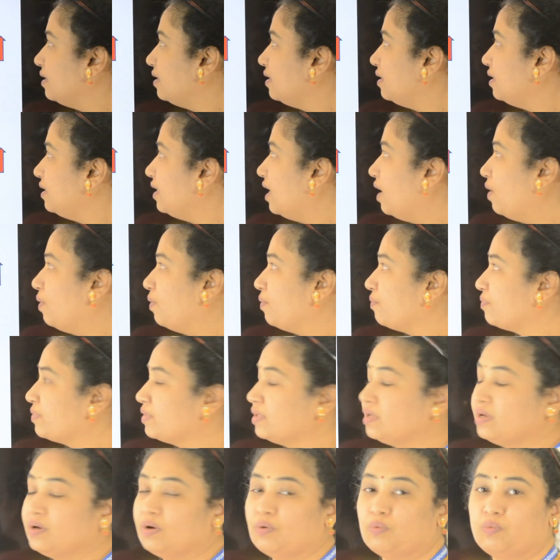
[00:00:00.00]
Now,
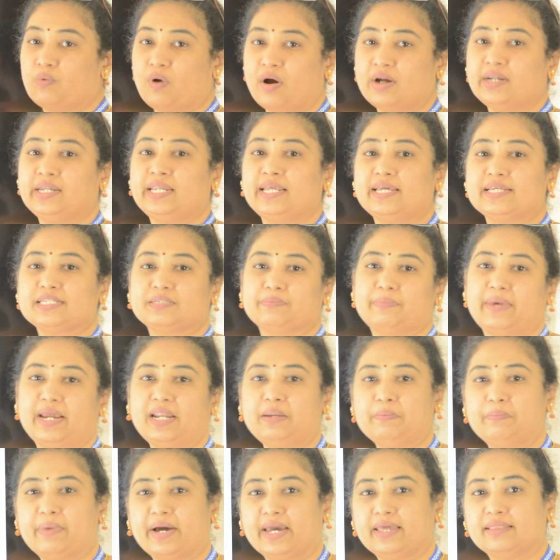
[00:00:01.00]
what is
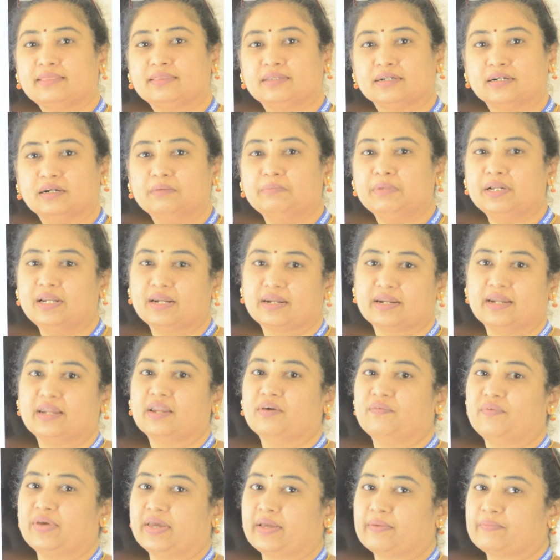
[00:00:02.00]
meant by thermal
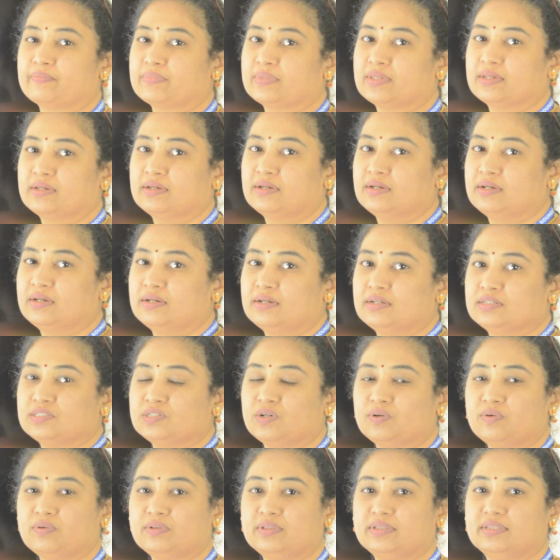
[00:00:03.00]
runaway?
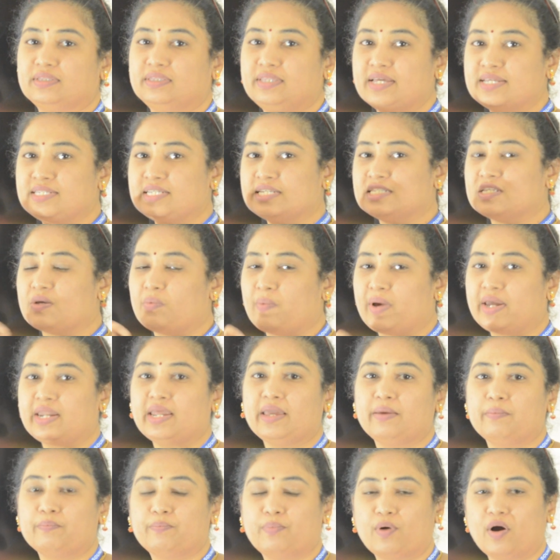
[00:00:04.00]
So this is a
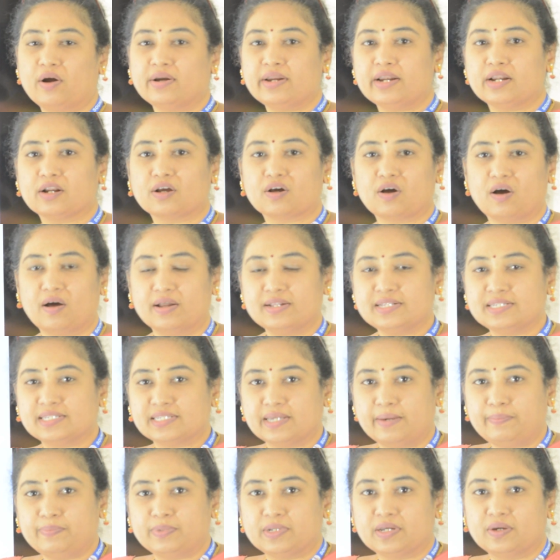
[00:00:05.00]
very important
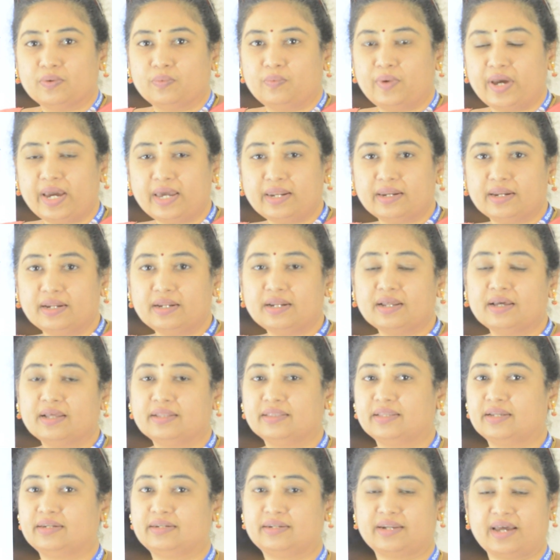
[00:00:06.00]
concept
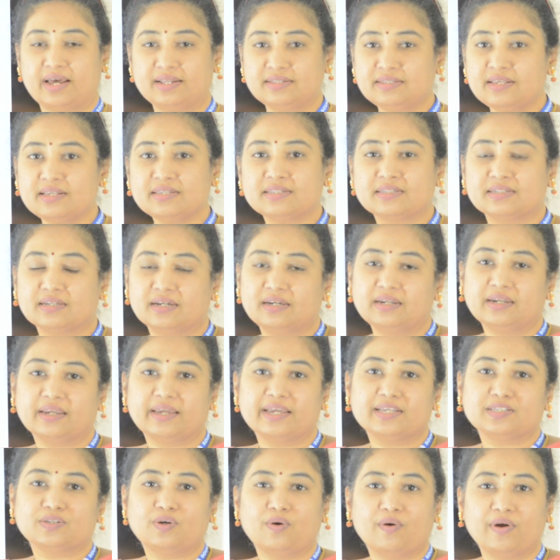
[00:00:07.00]
wherein the transistor
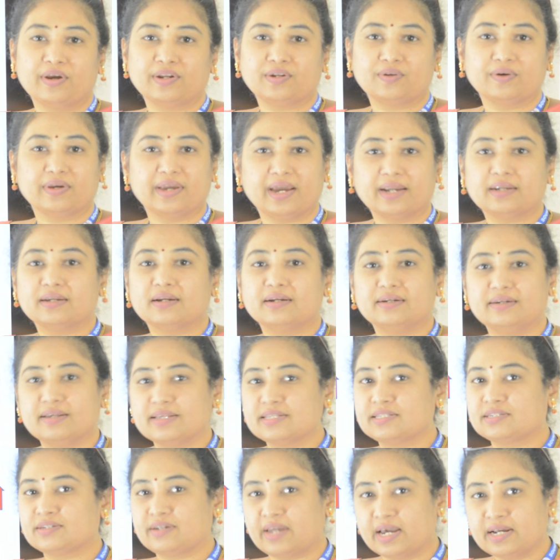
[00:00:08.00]
is going to get
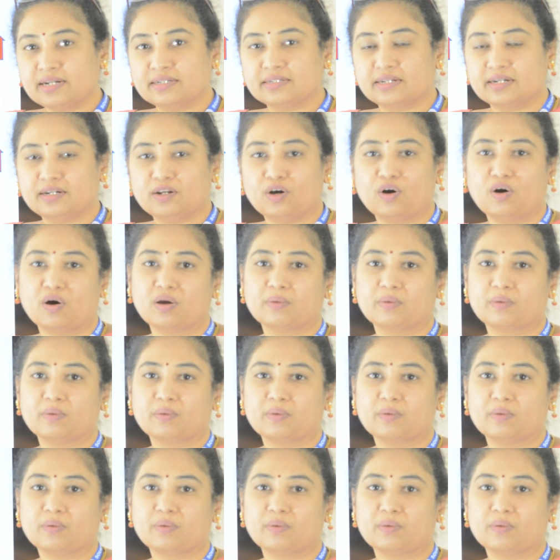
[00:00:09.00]
distracted or